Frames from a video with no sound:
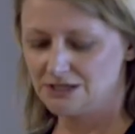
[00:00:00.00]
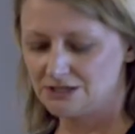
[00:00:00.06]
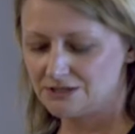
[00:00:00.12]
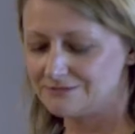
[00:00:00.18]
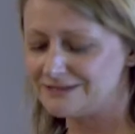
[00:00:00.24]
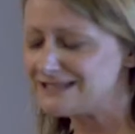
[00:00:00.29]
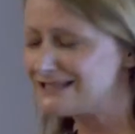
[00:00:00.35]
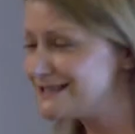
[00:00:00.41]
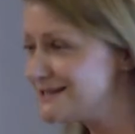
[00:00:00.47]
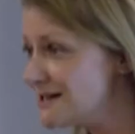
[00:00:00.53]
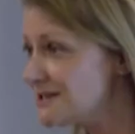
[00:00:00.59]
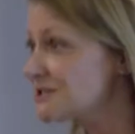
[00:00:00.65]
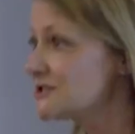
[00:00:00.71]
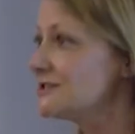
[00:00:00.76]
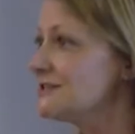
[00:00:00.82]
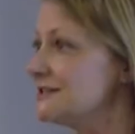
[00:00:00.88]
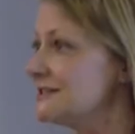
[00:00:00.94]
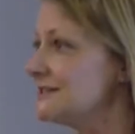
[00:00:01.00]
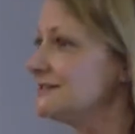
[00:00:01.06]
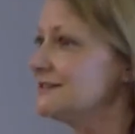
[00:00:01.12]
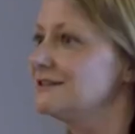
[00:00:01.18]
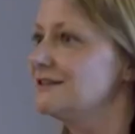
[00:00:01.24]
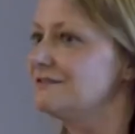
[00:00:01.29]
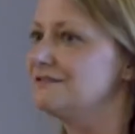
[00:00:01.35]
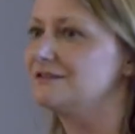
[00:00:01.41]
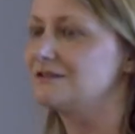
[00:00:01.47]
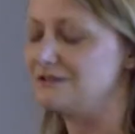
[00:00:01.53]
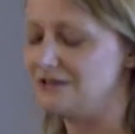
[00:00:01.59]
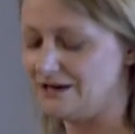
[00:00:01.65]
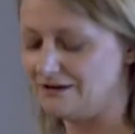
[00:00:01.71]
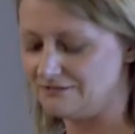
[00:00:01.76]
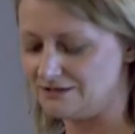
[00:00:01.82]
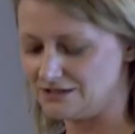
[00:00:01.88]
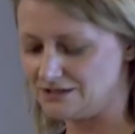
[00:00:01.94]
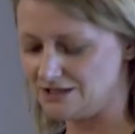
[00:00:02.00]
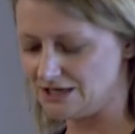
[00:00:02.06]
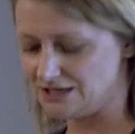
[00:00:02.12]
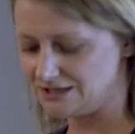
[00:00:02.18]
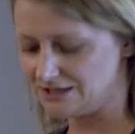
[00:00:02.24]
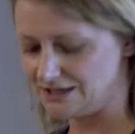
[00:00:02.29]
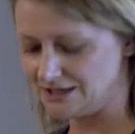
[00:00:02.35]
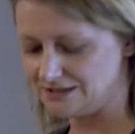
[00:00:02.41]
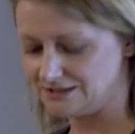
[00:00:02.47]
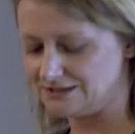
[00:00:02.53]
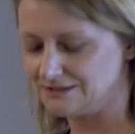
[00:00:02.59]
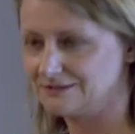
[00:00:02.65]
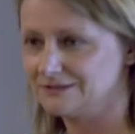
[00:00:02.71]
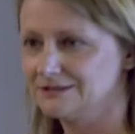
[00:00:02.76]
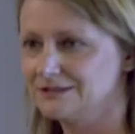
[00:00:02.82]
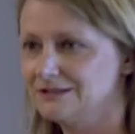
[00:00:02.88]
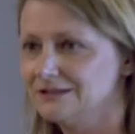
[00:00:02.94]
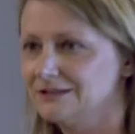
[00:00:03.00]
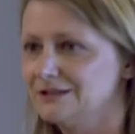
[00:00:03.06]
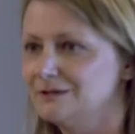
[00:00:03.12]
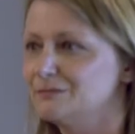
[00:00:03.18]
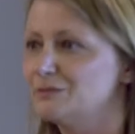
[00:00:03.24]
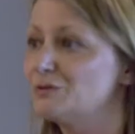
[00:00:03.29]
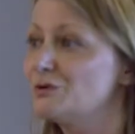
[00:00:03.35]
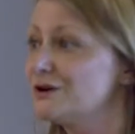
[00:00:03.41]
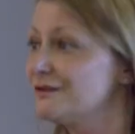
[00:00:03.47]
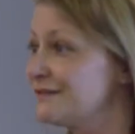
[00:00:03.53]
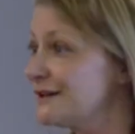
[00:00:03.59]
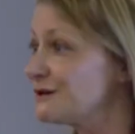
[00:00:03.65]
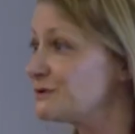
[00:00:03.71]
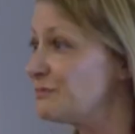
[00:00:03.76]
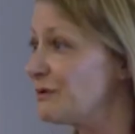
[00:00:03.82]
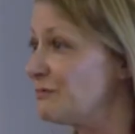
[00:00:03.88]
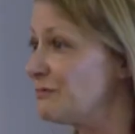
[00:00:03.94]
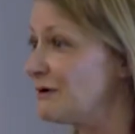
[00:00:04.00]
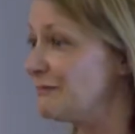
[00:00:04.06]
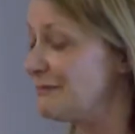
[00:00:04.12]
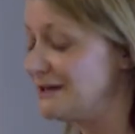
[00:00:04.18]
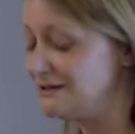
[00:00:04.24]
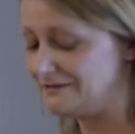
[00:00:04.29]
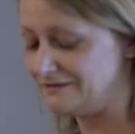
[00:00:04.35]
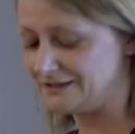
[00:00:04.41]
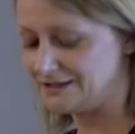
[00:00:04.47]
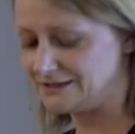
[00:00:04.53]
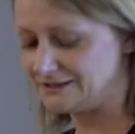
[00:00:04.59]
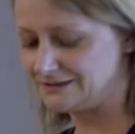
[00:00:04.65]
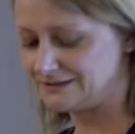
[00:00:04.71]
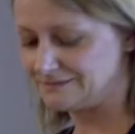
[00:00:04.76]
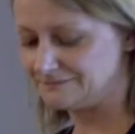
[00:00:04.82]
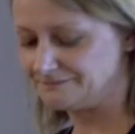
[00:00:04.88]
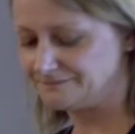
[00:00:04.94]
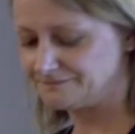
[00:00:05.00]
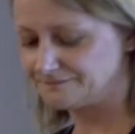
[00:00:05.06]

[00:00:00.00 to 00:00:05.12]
to internationally significant heritage assets. But what of those public benefits?